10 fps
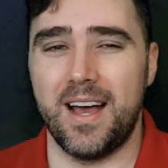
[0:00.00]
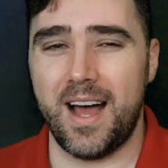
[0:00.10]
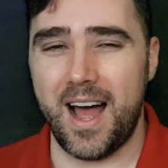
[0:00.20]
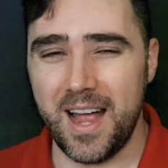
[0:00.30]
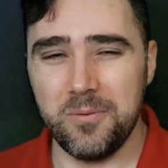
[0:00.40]

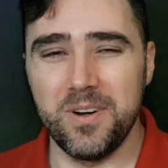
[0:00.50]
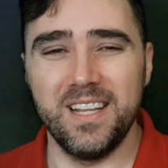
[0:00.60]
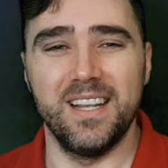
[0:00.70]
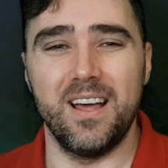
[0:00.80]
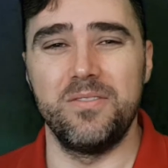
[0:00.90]
I
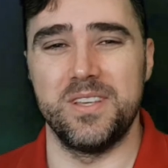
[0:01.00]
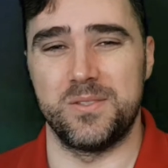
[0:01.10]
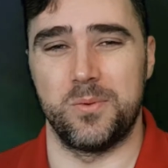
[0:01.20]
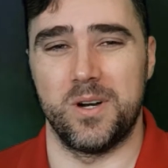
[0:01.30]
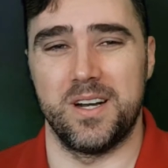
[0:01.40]
really love
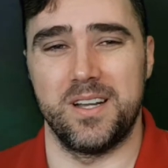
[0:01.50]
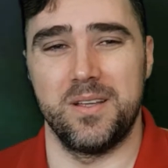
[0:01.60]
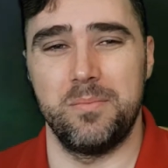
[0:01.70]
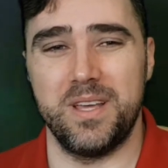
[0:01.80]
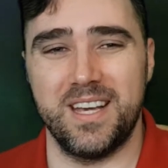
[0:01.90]
this word
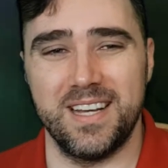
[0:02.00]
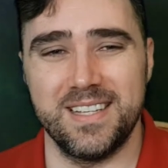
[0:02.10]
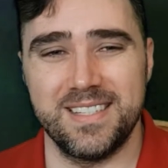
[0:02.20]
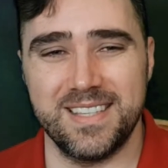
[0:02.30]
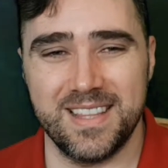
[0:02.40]
because